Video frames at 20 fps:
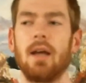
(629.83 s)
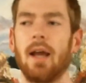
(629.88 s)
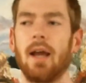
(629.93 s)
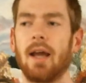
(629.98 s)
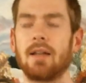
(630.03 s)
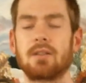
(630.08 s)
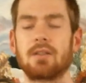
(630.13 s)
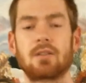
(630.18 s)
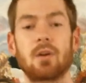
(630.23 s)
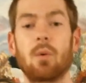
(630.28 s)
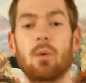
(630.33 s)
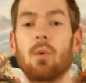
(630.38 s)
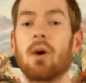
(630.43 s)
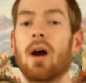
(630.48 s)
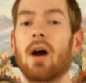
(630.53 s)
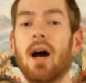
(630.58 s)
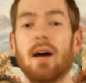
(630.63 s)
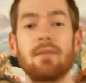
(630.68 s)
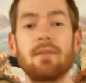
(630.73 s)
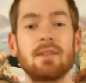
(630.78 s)
And so we're
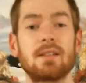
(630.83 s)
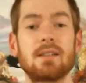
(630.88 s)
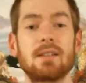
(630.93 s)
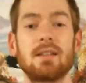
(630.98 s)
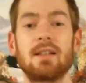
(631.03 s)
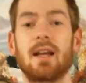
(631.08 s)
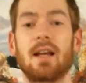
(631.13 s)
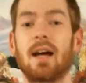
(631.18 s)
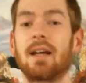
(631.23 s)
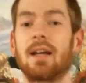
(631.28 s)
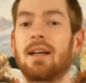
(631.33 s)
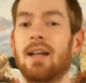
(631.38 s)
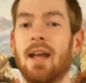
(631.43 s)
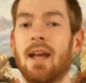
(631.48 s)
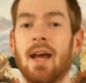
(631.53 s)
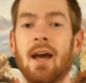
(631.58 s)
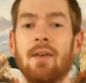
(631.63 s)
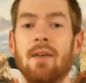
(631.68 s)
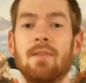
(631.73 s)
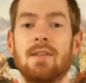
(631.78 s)
obviously not going to
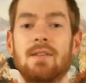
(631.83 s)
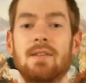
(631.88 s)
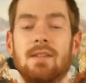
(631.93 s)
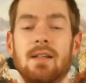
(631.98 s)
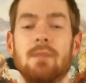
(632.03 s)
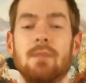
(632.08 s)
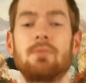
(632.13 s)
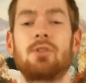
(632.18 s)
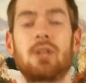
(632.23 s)
have the same